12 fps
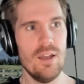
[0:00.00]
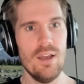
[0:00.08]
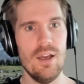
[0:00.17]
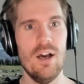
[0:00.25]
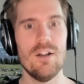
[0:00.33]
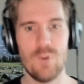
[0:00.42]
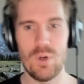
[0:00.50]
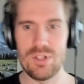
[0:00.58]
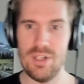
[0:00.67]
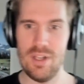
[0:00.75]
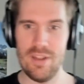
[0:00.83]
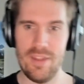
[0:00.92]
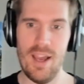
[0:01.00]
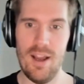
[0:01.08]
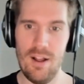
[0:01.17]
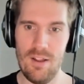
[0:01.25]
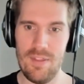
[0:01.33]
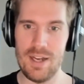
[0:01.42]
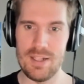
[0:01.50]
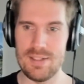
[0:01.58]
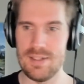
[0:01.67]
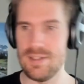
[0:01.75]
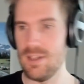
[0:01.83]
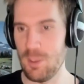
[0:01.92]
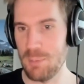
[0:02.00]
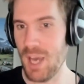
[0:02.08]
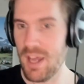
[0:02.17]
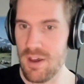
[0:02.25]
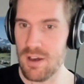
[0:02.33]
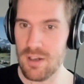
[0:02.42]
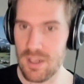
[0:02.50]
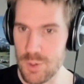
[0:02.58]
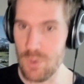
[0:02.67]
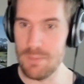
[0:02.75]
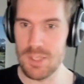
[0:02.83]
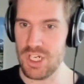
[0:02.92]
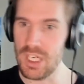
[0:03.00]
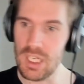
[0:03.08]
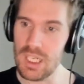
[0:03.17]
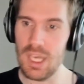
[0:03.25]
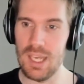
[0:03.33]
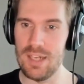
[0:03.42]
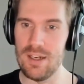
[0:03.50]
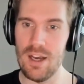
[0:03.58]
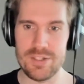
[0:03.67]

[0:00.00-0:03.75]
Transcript: unfortunately, the hell that is installing Python onto a machine and not